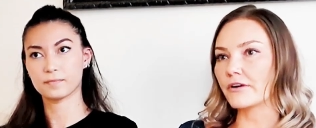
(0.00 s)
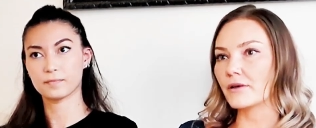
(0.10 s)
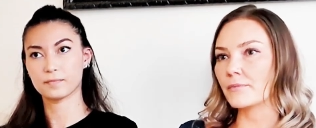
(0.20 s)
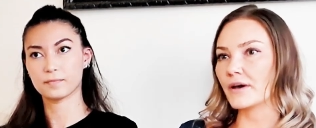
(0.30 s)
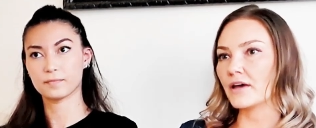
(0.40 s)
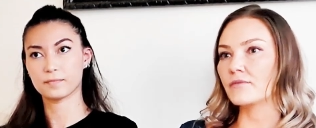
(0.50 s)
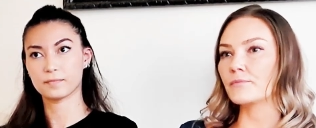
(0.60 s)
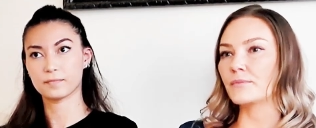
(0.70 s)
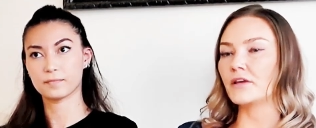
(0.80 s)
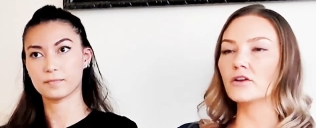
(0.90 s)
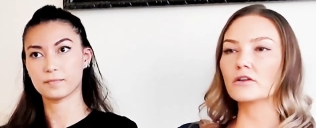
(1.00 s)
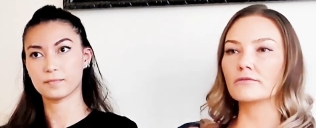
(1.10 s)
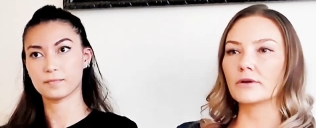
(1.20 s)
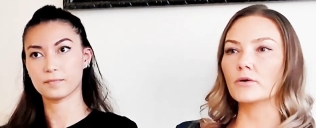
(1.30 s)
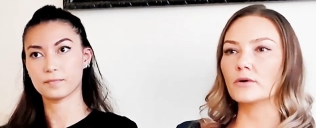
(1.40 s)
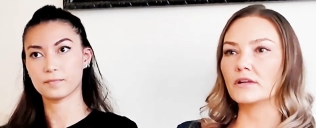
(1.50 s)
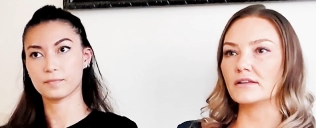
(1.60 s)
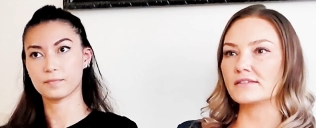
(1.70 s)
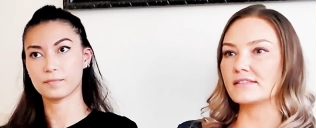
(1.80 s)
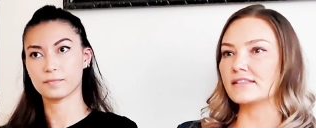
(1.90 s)
Speaker 1: it, but being on the road
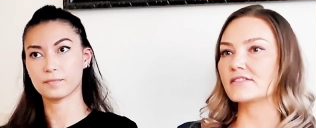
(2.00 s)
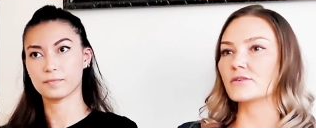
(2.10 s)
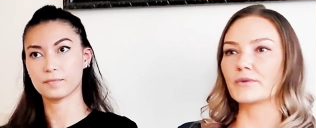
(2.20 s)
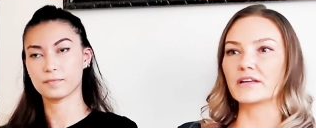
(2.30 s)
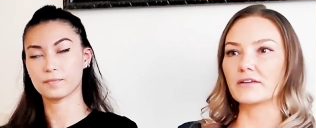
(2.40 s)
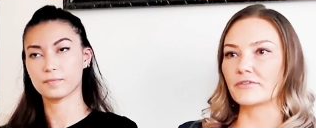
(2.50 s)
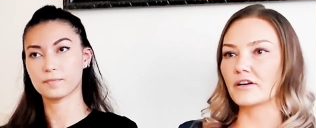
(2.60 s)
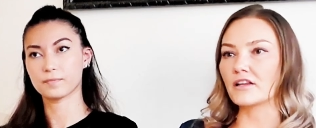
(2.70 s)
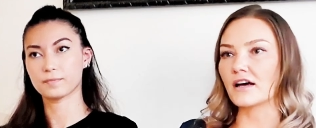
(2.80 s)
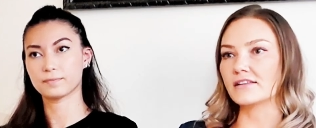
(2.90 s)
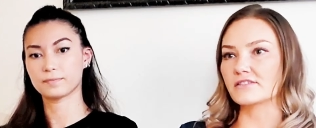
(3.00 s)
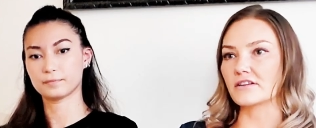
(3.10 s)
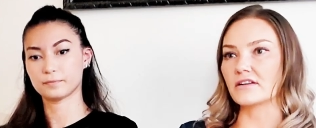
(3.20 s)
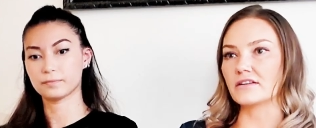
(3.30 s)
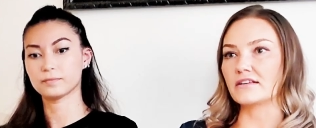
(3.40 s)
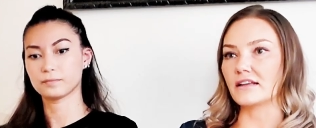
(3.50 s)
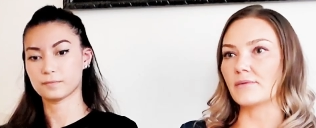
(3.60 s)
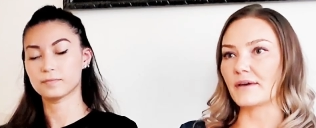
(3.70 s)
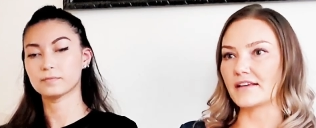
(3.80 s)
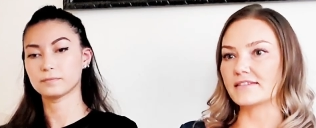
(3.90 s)
and seeing so many different clients on a daily
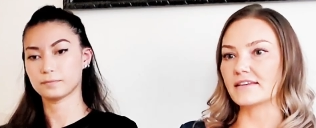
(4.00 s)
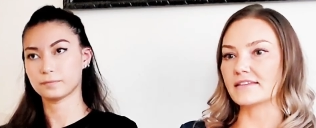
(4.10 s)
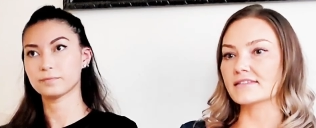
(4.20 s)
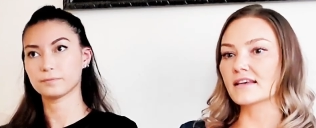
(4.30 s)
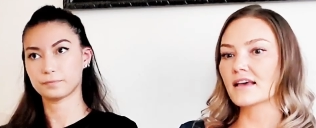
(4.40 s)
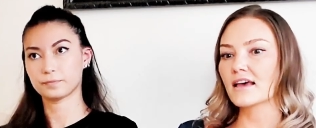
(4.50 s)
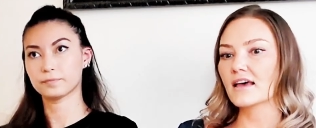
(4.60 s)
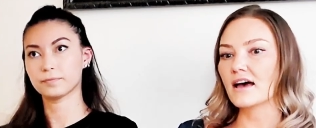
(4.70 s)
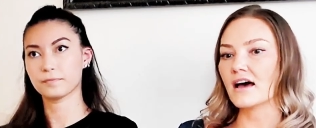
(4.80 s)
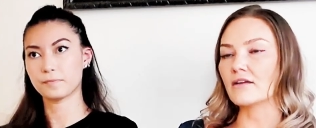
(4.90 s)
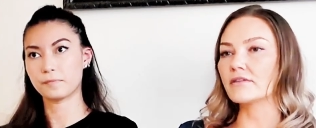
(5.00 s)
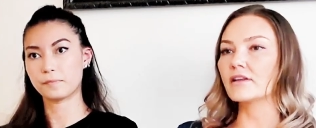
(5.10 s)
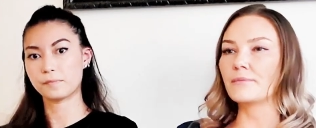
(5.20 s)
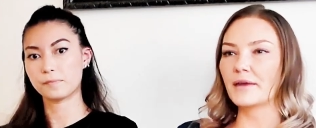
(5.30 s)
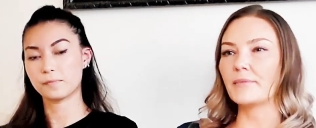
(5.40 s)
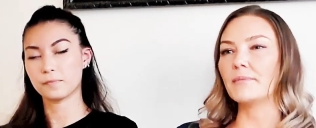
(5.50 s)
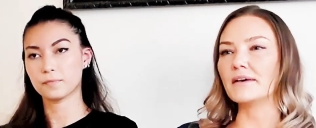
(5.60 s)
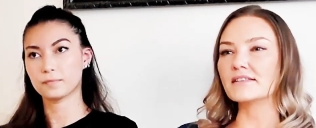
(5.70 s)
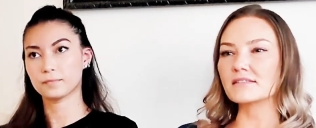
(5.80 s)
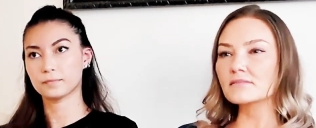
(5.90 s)
basis uh, really made me
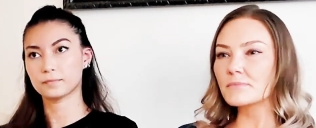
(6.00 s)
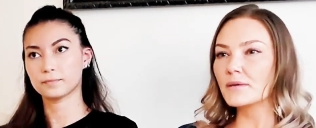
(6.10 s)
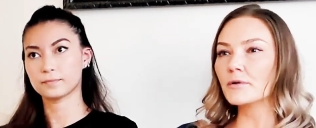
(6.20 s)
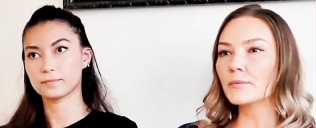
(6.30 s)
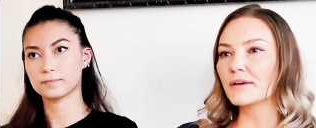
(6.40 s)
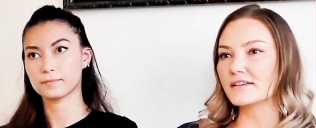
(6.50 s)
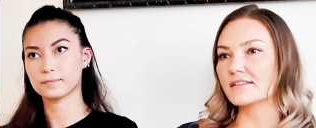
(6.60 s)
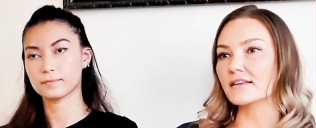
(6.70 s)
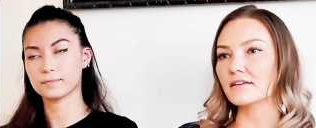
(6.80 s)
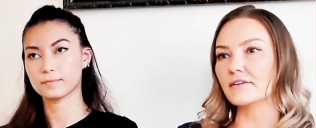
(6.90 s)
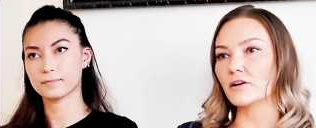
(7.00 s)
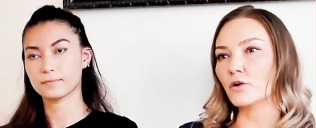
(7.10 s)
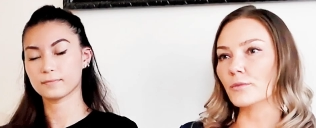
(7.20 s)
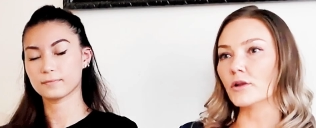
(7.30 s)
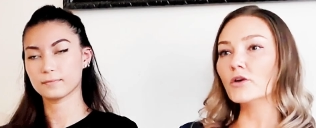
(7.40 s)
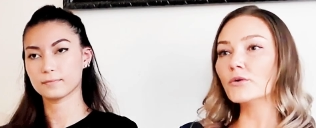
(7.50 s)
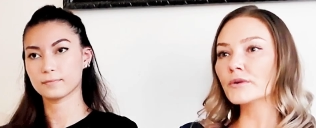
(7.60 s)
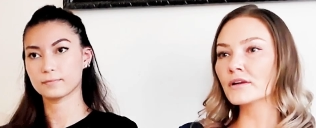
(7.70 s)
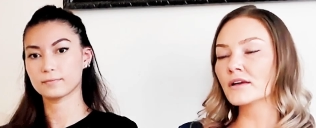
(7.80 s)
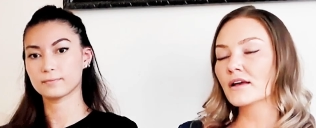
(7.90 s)
miss people because I live at home
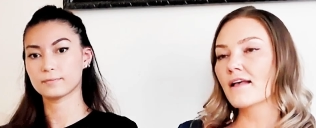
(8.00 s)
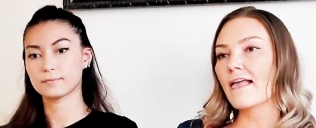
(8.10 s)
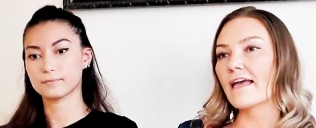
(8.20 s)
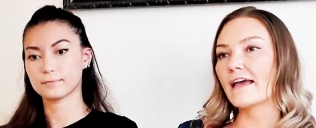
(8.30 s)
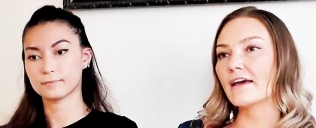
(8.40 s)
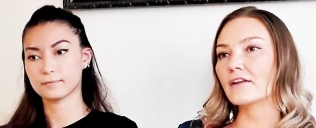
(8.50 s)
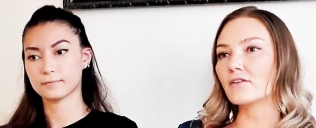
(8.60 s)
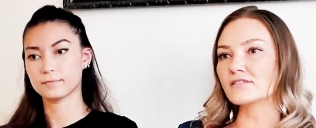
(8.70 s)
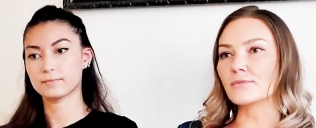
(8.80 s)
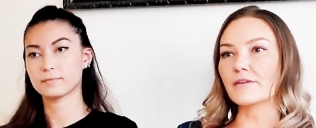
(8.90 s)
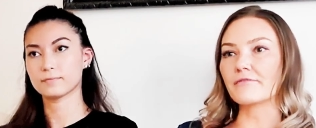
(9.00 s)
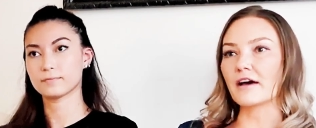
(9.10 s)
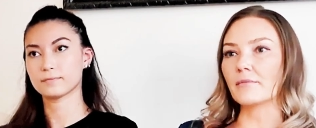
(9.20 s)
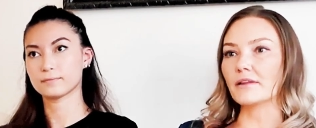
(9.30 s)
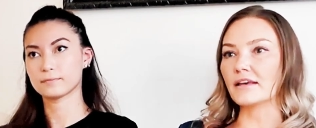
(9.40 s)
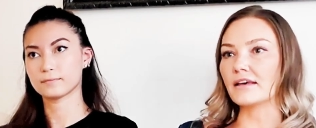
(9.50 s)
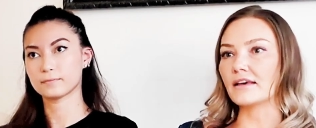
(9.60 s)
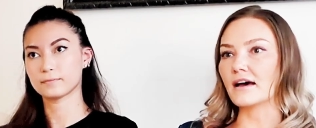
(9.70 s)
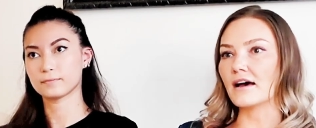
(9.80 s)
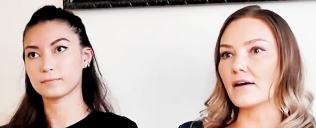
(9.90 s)
alone and also my family
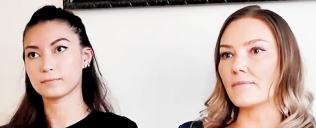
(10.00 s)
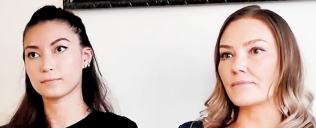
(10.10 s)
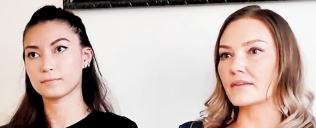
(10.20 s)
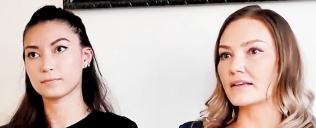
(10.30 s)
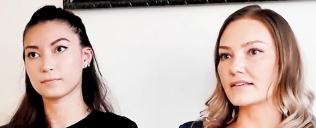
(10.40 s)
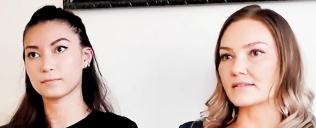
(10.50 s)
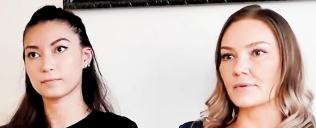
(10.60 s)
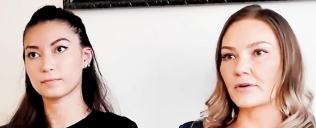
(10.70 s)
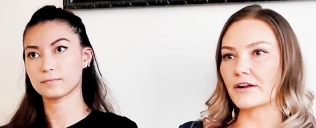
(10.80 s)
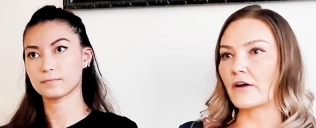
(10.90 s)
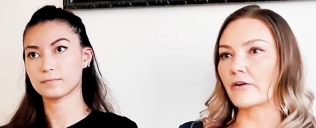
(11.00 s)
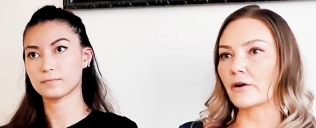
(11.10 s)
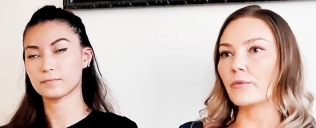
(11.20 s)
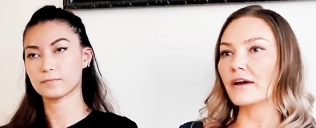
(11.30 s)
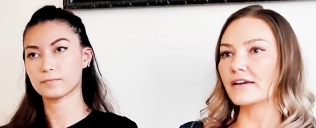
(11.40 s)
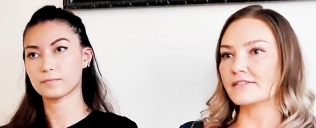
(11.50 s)
um, is about an hour away.